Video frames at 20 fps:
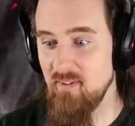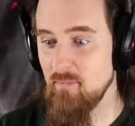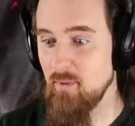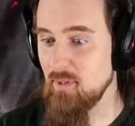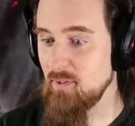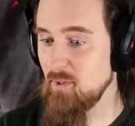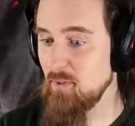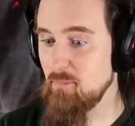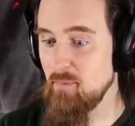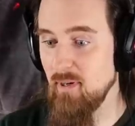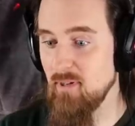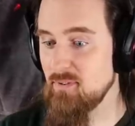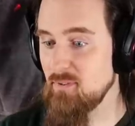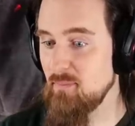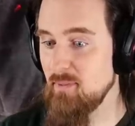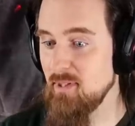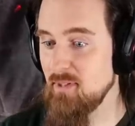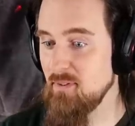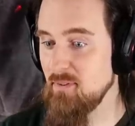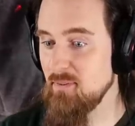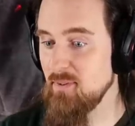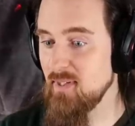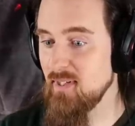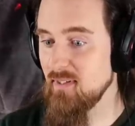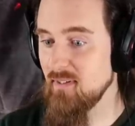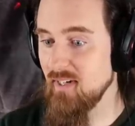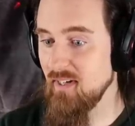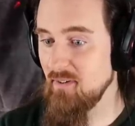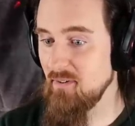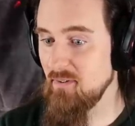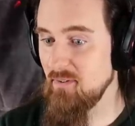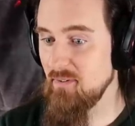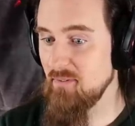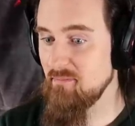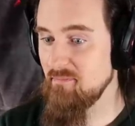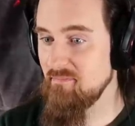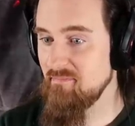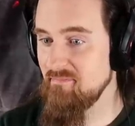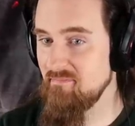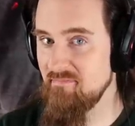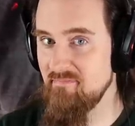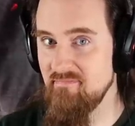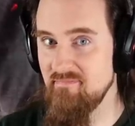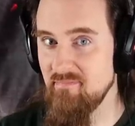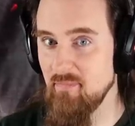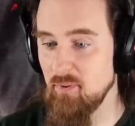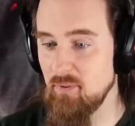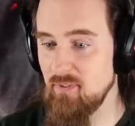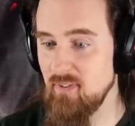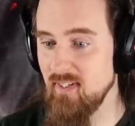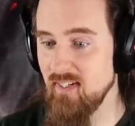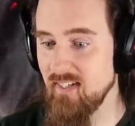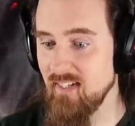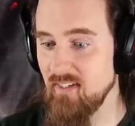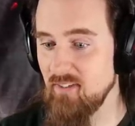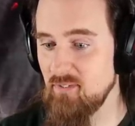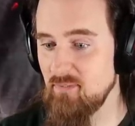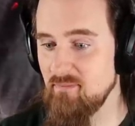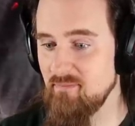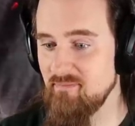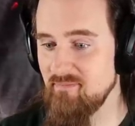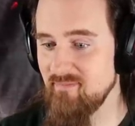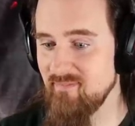What could possibly go wrong? I don't know. We'll see, I guess.